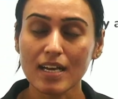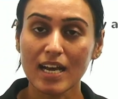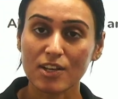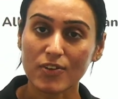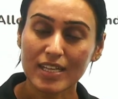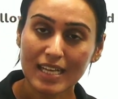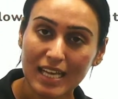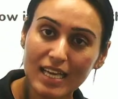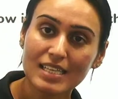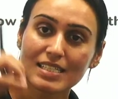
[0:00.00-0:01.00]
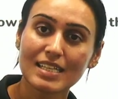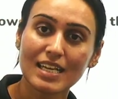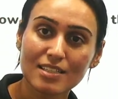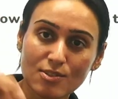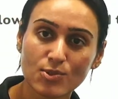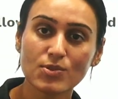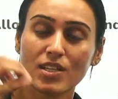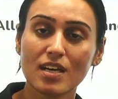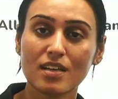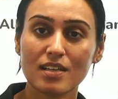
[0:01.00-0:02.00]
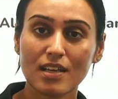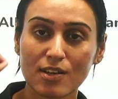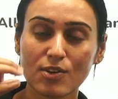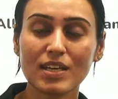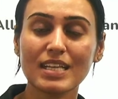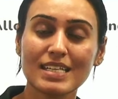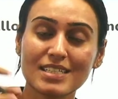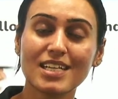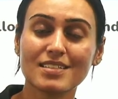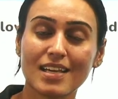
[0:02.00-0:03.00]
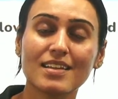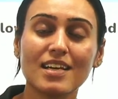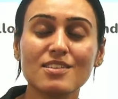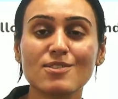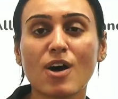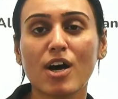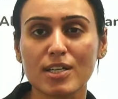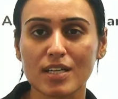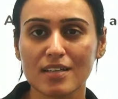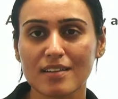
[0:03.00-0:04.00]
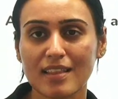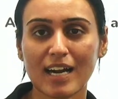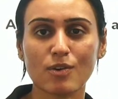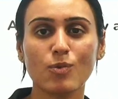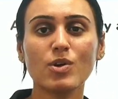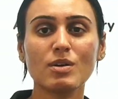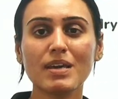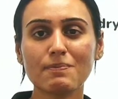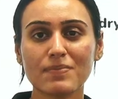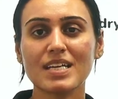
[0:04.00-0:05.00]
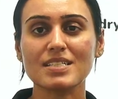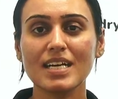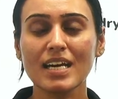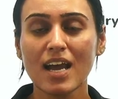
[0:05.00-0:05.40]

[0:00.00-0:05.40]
you can easily see the salt that would be present